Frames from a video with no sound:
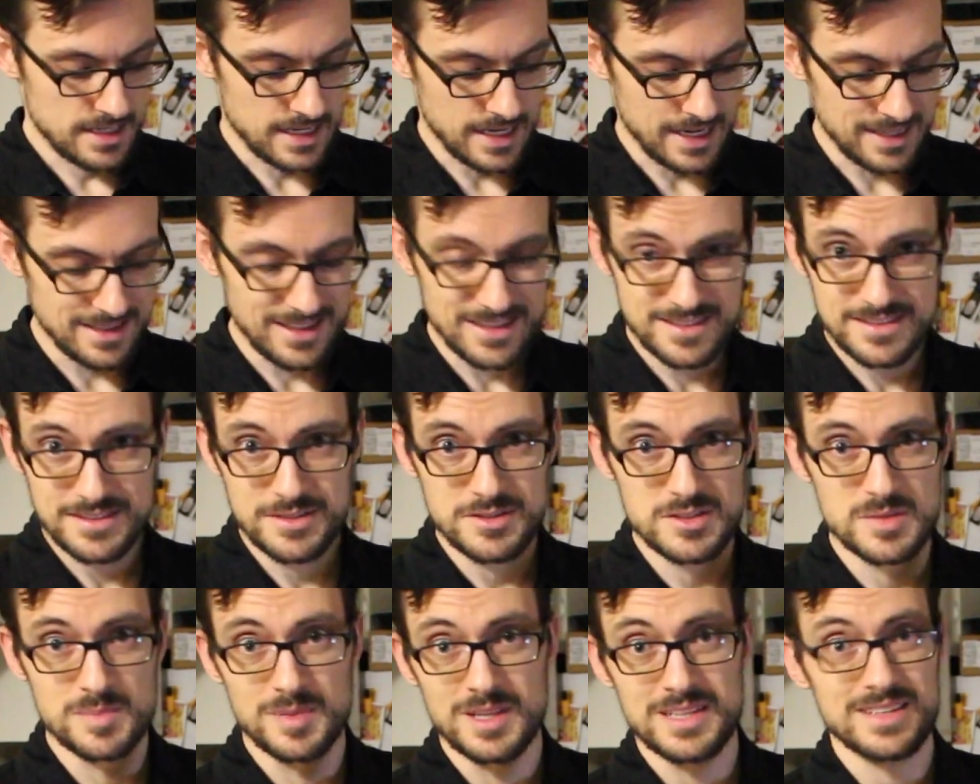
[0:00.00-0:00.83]
I like to
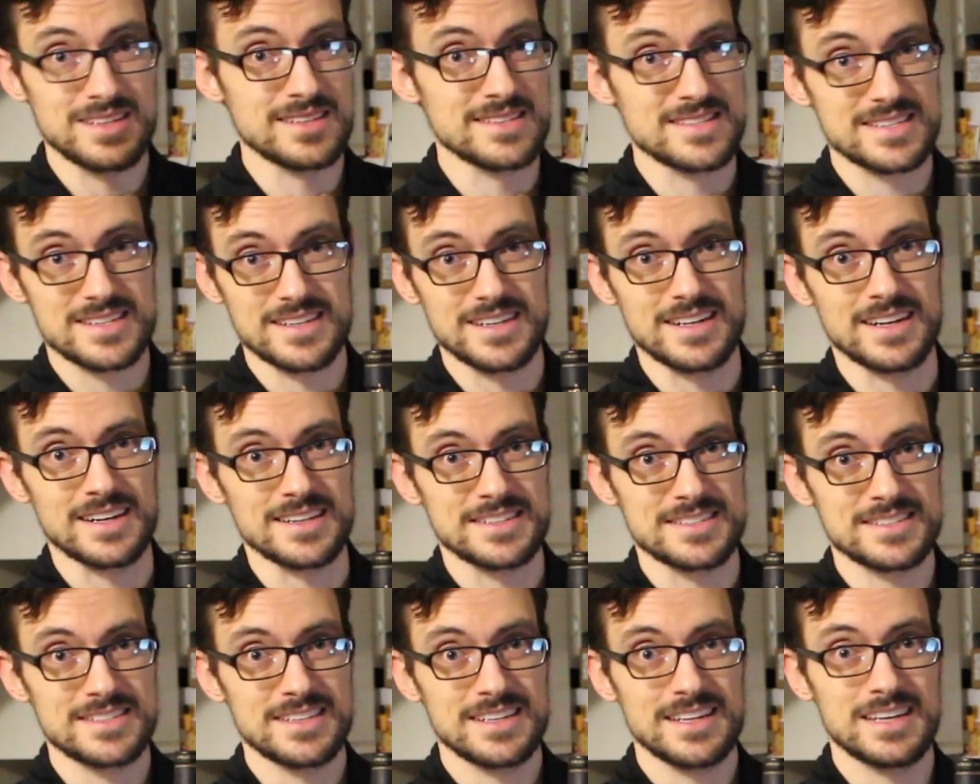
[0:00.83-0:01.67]
use blended
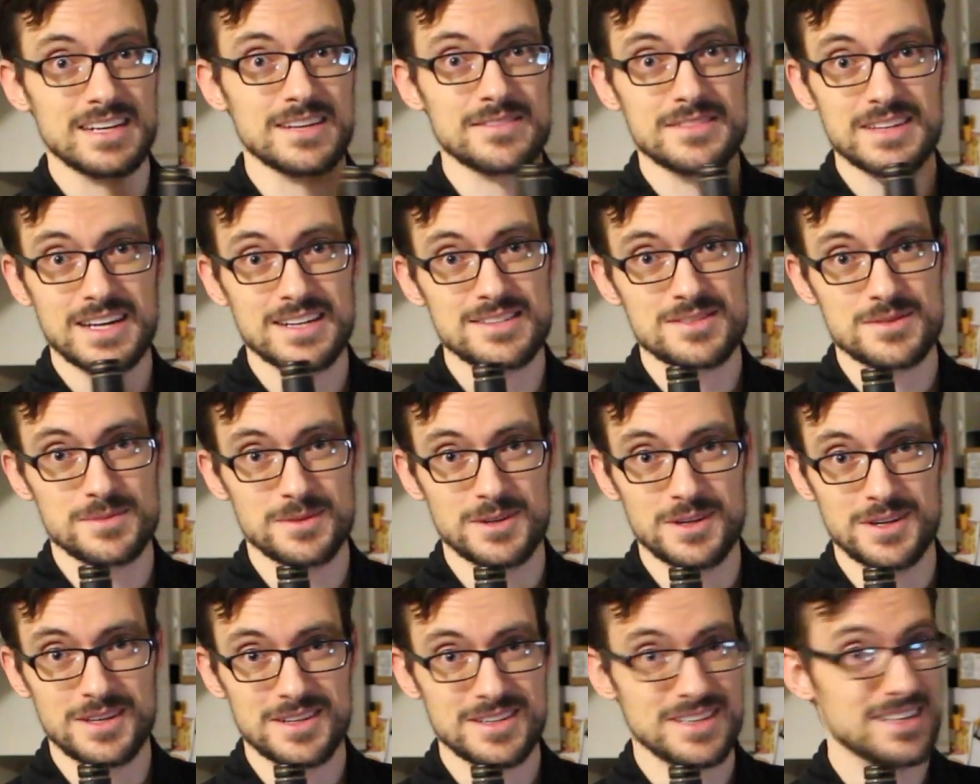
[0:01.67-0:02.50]
scotch, and if that's
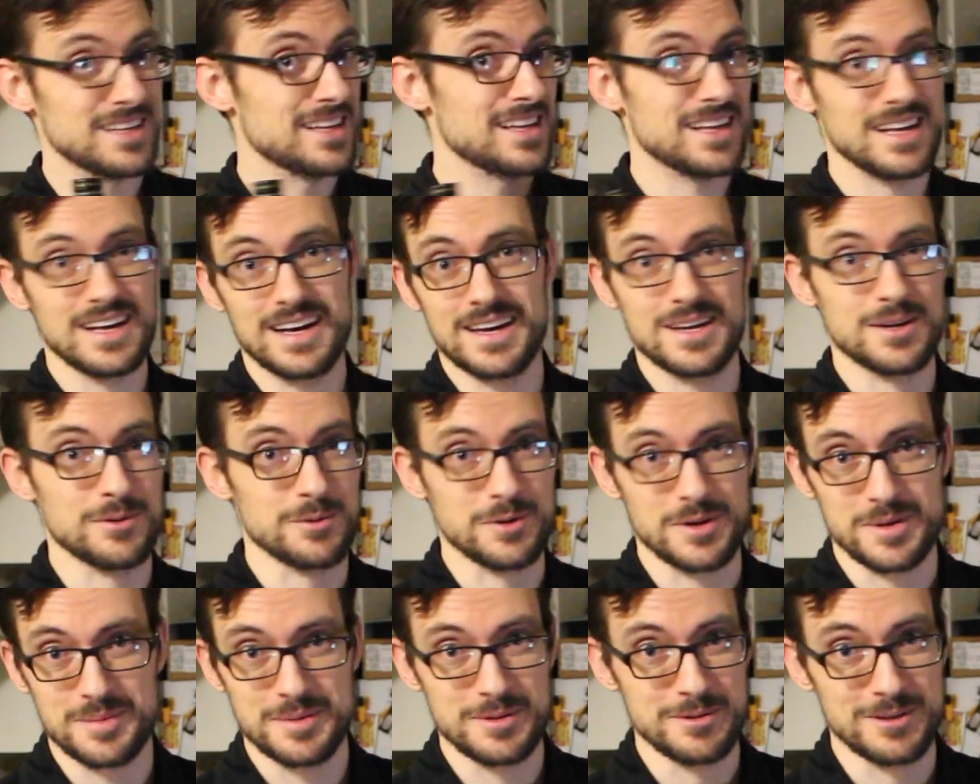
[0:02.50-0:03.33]
wrong, I don't
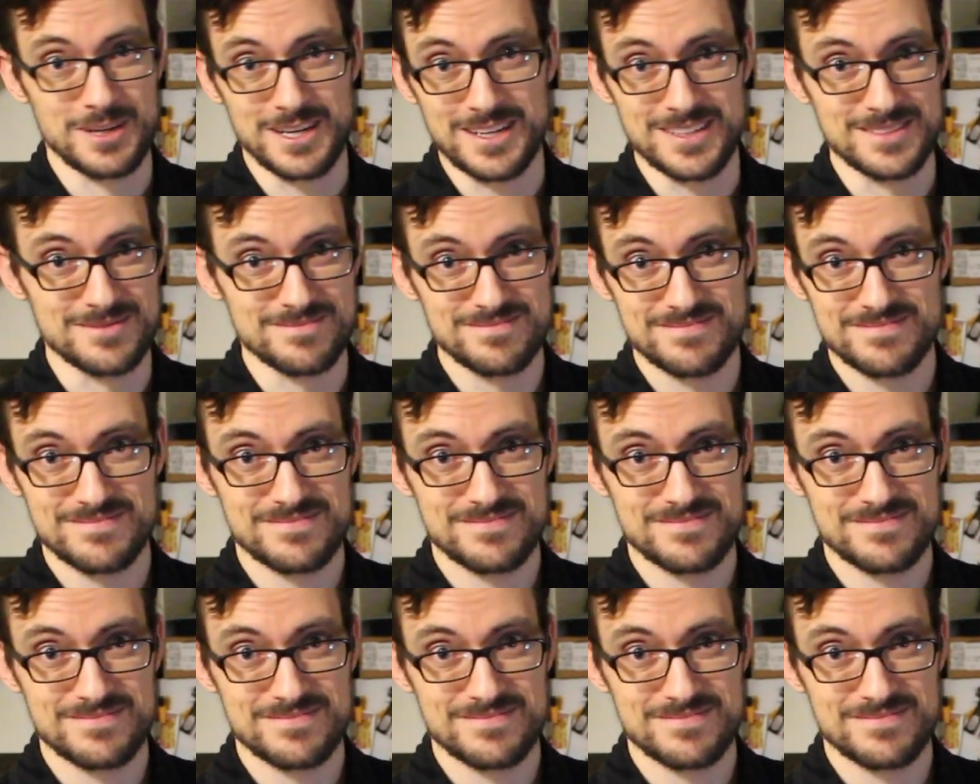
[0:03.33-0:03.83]
want to be right.